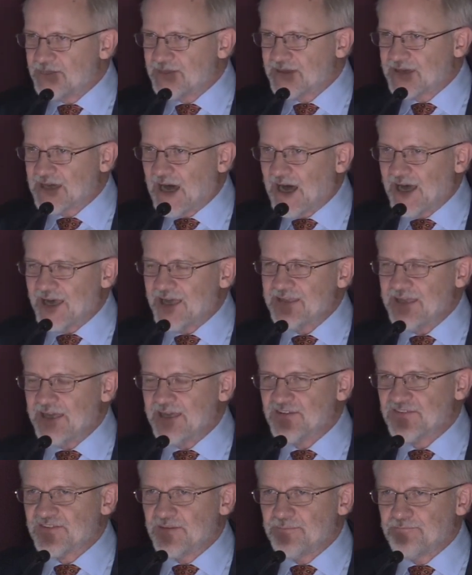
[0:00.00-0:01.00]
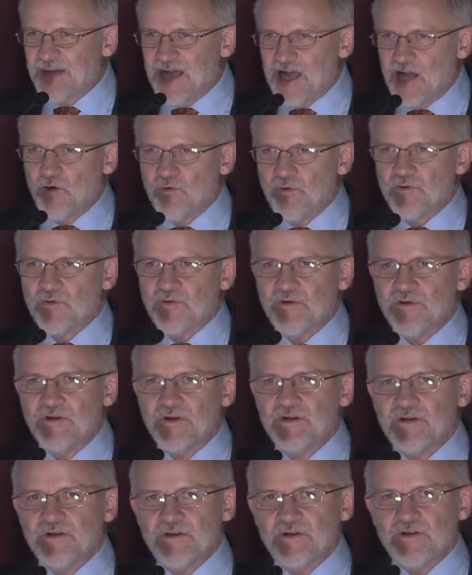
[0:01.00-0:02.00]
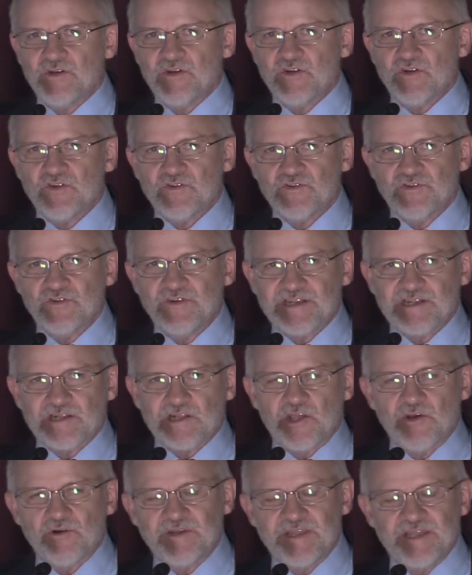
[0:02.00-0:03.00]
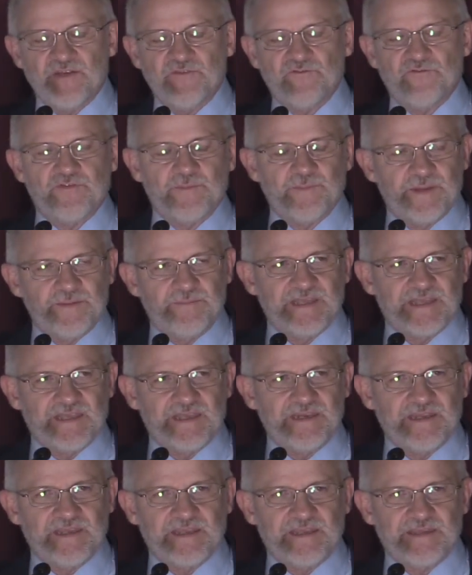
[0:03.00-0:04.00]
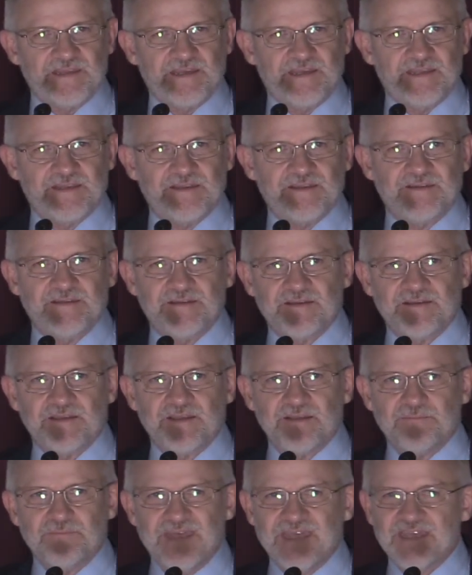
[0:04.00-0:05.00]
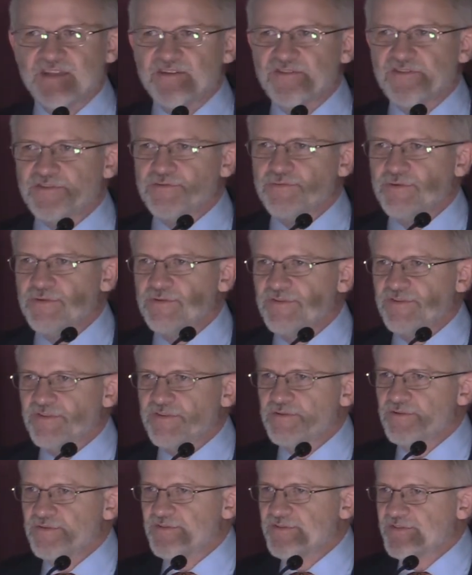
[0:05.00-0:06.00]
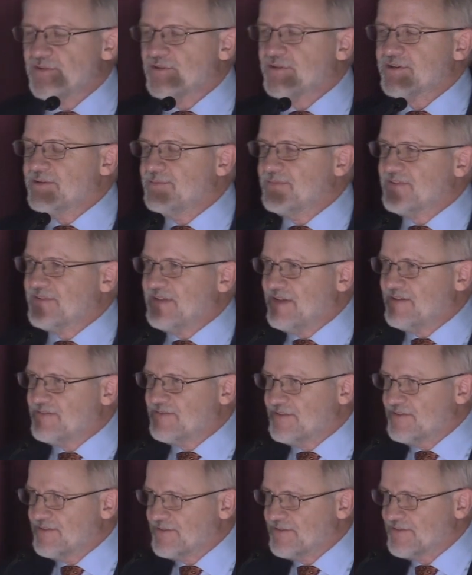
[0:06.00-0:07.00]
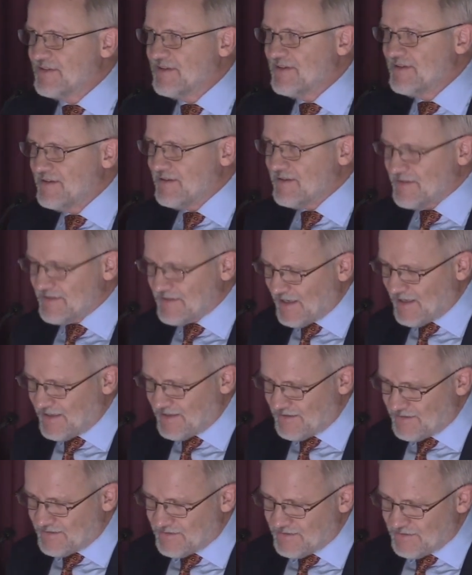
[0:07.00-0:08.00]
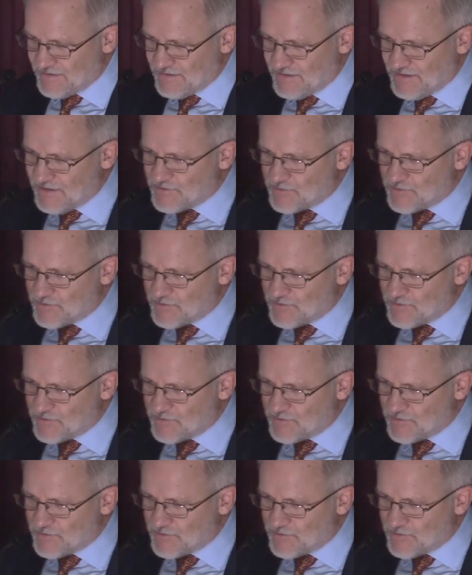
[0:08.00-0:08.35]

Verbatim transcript: God has the power to declare the end from the beginning and then make it through through circumstances that, that